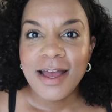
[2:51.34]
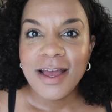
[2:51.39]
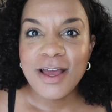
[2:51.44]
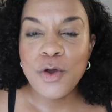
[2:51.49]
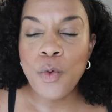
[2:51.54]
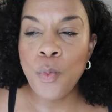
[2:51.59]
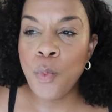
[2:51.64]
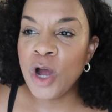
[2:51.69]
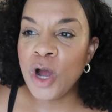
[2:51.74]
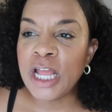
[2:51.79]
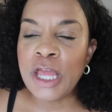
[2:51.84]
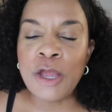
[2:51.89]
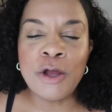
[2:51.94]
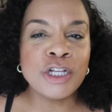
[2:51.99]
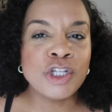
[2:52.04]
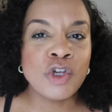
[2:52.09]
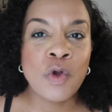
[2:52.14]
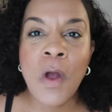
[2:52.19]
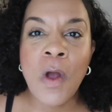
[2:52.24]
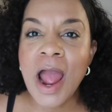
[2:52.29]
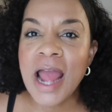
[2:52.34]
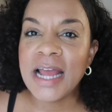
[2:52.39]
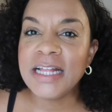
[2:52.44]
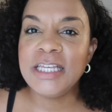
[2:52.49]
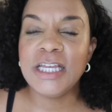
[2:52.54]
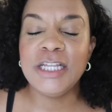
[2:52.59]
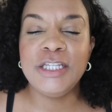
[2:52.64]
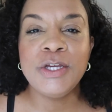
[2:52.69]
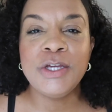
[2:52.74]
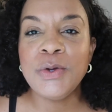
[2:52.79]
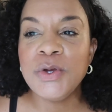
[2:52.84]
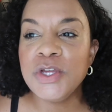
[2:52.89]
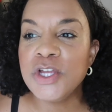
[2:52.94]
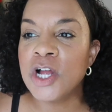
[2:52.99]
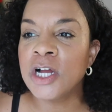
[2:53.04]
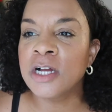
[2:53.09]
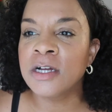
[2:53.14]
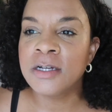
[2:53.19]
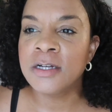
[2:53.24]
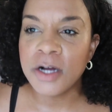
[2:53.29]
what you're trying to do,
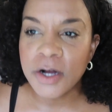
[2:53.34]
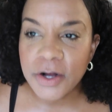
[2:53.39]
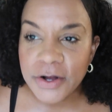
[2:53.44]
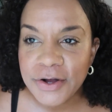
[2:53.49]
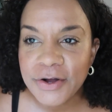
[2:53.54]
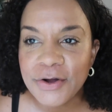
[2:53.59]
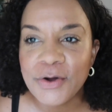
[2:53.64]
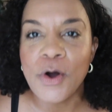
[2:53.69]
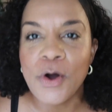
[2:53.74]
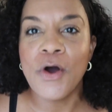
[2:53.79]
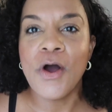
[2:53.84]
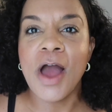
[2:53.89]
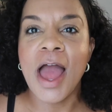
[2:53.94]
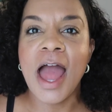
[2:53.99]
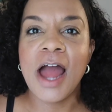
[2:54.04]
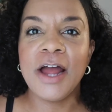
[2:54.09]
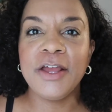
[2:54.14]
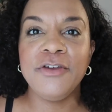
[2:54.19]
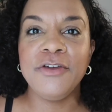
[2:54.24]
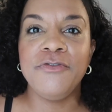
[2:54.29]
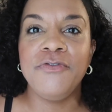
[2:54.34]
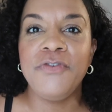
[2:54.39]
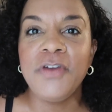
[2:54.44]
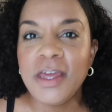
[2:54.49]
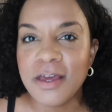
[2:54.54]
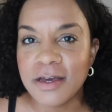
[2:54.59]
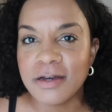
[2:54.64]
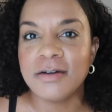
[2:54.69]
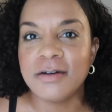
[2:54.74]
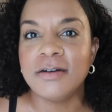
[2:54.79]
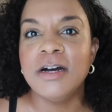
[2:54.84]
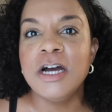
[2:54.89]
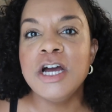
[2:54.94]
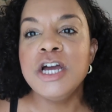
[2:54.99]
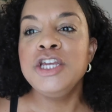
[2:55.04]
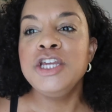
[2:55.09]
your goal, on how you feel.